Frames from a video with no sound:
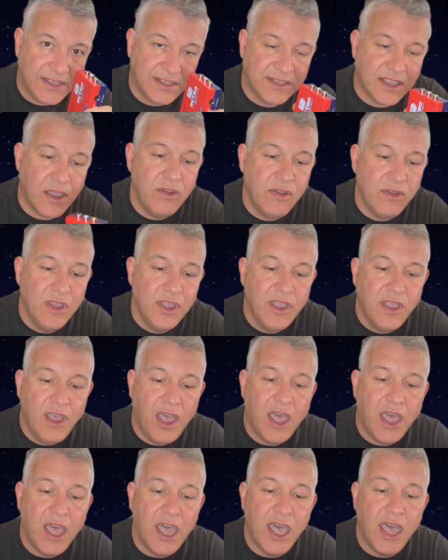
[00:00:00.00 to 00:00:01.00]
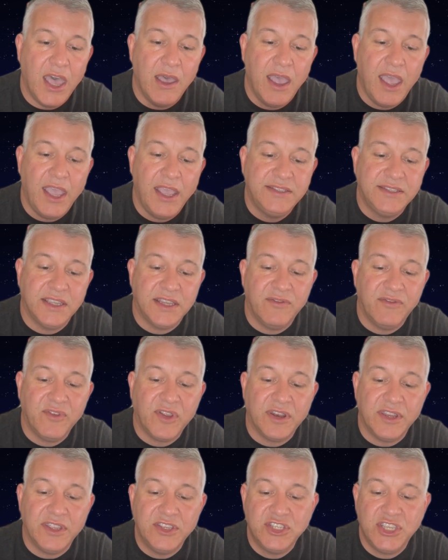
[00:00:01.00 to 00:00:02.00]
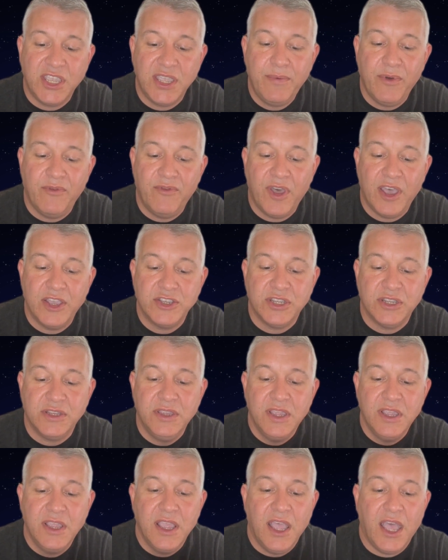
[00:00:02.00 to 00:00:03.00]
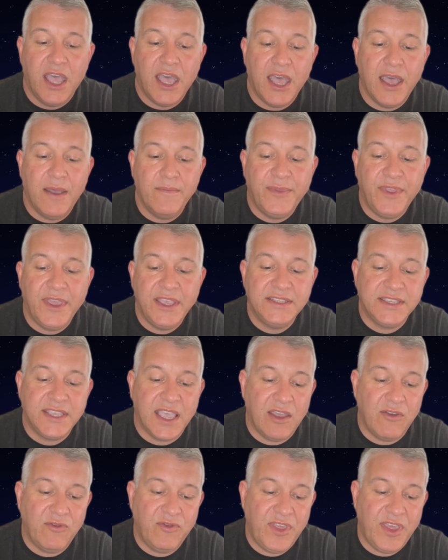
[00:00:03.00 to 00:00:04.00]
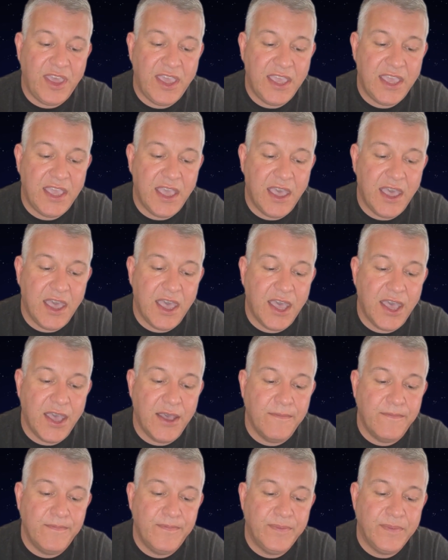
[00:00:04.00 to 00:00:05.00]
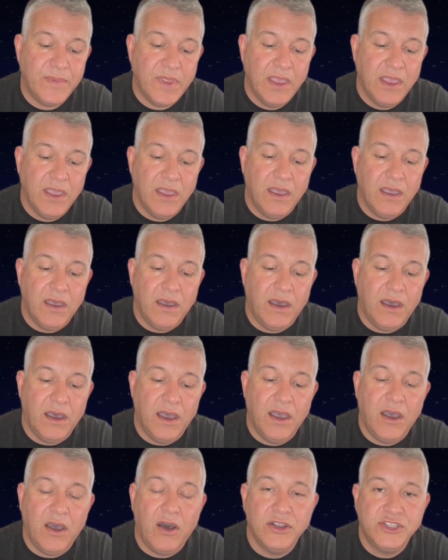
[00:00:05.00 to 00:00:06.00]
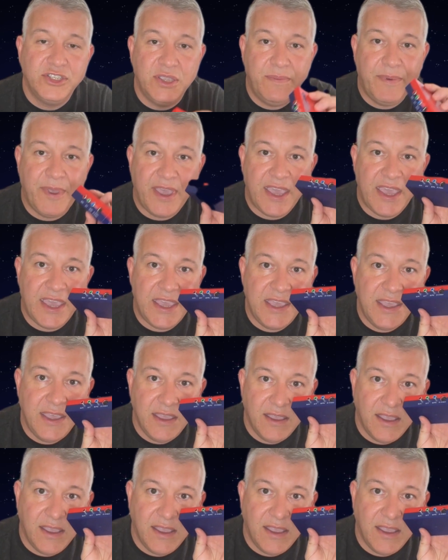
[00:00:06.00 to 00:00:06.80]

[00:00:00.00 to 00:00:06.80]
so a significantly cheaper version. These have the RGB